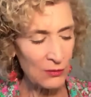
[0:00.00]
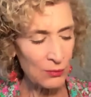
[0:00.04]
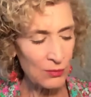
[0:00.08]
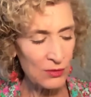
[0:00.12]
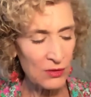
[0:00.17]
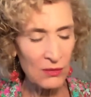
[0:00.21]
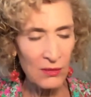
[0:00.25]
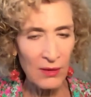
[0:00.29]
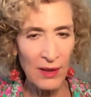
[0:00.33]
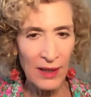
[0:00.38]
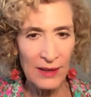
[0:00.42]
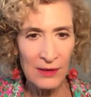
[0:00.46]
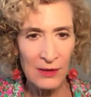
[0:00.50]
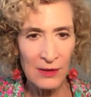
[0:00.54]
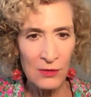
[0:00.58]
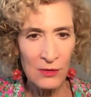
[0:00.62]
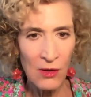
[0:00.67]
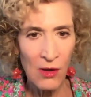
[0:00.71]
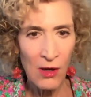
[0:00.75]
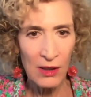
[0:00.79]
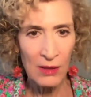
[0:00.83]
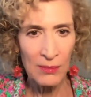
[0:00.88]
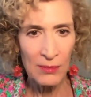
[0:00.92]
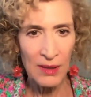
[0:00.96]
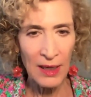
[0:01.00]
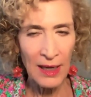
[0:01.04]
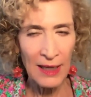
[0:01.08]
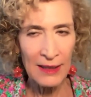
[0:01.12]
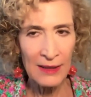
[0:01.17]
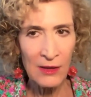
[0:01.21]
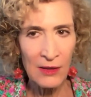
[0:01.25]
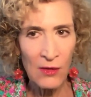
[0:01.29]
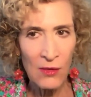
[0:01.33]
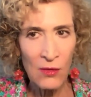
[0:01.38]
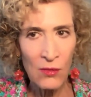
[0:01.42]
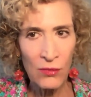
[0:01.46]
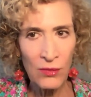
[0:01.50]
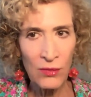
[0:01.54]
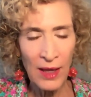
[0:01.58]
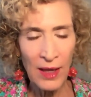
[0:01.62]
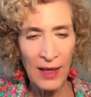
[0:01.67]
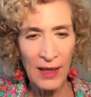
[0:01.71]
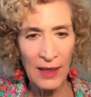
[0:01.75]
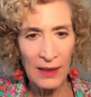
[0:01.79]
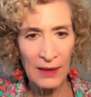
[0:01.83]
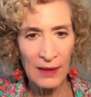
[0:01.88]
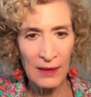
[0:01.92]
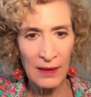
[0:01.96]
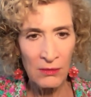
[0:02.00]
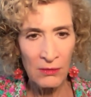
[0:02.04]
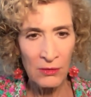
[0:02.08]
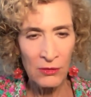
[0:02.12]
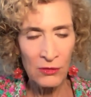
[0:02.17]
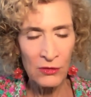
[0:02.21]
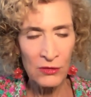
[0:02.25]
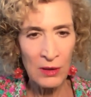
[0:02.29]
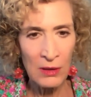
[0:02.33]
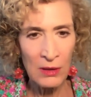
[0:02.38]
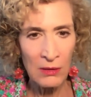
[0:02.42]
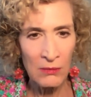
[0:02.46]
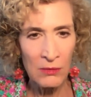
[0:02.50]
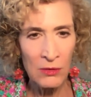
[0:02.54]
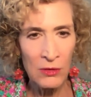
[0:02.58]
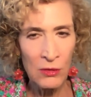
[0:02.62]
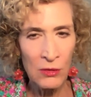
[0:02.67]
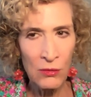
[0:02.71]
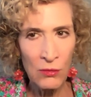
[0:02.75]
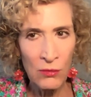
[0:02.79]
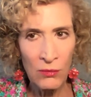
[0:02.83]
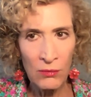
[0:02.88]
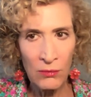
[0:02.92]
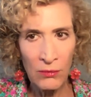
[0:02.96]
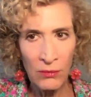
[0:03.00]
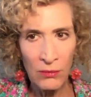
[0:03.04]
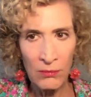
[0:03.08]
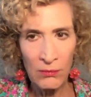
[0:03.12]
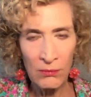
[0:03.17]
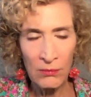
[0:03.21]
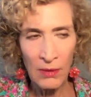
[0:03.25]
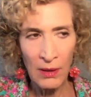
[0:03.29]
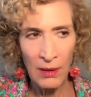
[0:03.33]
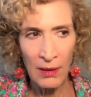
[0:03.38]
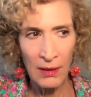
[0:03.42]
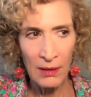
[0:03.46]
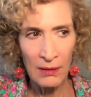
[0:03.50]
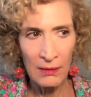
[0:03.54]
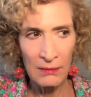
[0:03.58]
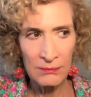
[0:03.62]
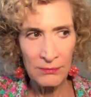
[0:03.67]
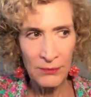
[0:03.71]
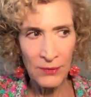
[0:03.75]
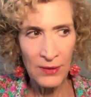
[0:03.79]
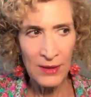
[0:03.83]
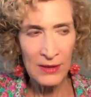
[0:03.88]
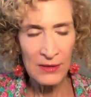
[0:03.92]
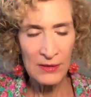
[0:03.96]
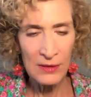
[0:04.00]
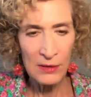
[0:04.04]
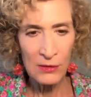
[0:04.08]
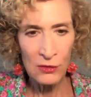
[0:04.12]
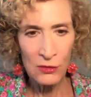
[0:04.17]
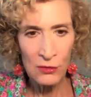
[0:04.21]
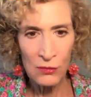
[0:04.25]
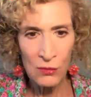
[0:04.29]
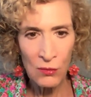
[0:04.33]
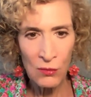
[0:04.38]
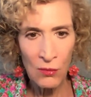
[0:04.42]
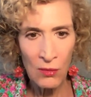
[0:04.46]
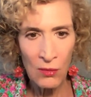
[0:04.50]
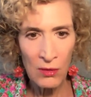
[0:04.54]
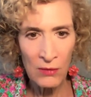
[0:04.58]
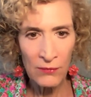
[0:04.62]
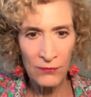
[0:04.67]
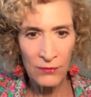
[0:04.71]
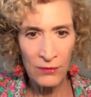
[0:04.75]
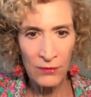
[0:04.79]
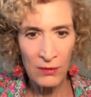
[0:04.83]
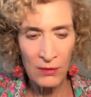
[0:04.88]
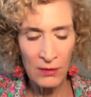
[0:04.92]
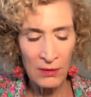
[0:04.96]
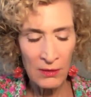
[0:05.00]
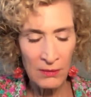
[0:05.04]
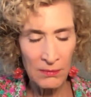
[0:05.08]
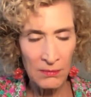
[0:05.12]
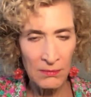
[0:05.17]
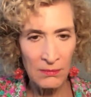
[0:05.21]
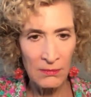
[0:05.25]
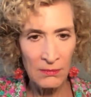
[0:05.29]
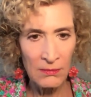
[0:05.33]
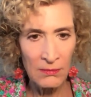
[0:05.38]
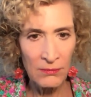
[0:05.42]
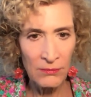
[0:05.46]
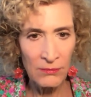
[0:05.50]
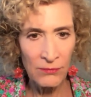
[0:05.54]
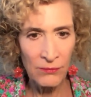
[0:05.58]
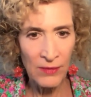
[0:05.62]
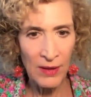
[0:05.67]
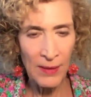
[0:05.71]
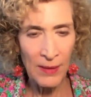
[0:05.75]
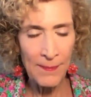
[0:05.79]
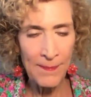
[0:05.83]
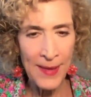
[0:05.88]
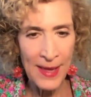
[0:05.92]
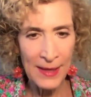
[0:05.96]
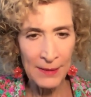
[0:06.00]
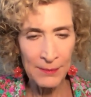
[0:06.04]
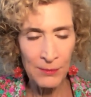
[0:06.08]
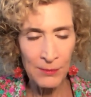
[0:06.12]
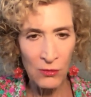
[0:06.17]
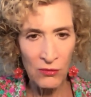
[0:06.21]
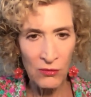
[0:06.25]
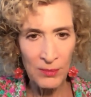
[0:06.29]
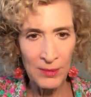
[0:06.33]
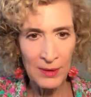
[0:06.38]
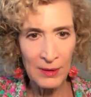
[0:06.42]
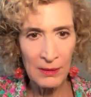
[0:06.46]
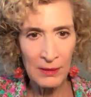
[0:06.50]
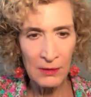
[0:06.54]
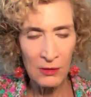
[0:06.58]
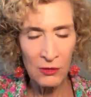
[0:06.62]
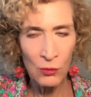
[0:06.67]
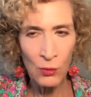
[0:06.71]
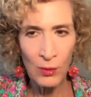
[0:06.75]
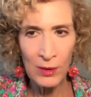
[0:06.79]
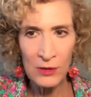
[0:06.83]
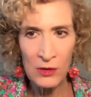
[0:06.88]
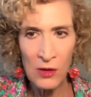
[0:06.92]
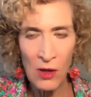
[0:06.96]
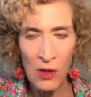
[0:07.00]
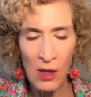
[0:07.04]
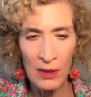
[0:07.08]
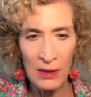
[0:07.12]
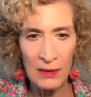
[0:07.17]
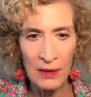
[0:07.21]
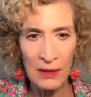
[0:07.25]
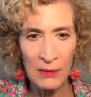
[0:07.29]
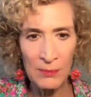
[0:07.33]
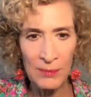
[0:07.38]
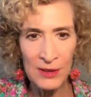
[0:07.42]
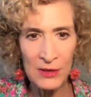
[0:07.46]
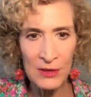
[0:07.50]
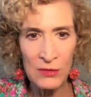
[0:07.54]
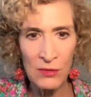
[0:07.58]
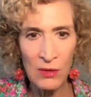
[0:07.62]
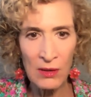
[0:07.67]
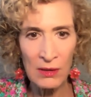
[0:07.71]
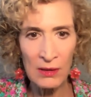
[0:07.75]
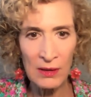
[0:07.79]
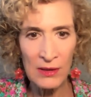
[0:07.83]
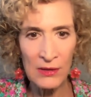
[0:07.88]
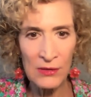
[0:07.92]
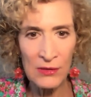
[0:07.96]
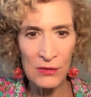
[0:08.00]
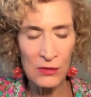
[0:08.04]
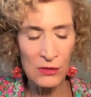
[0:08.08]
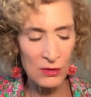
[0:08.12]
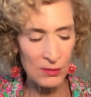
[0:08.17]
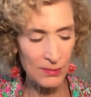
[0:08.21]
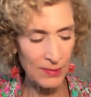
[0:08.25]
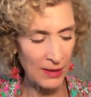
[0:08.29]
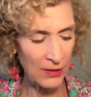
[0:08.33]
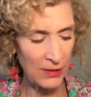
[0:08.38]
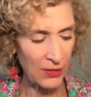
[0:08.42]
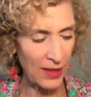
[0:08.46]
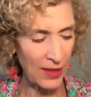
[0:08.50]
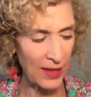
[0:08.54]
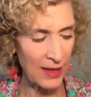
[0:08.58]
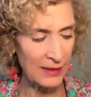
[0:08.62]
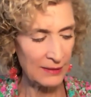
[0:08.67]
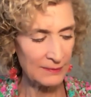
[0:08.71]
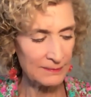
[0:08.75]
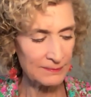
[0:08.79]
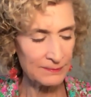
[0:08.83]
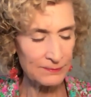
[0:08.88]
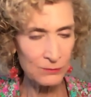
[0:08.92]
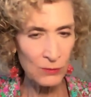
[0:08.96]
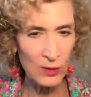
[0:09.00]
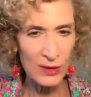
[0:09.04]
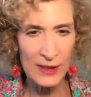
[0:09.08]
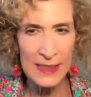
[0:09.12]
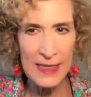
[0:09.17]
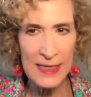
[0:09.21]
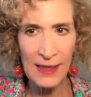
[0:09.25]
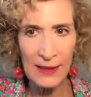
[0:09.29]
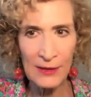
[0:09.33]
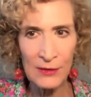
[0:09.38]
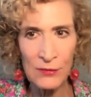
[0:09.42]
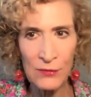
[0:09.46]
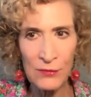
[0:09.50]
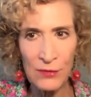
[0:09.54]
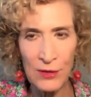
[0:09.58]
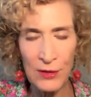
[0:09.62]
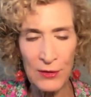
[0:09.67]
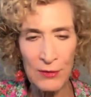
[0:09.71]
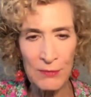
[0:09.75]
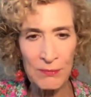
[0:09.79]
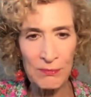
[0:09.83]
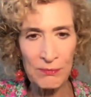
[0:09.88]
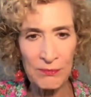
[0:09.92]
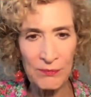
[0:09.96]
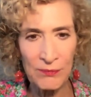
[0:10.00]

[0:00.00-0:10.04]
would you like to talk about? I know that there's new things in store for Med Movement. Do you want to talk a little bit to our listeners about that? What's next for you?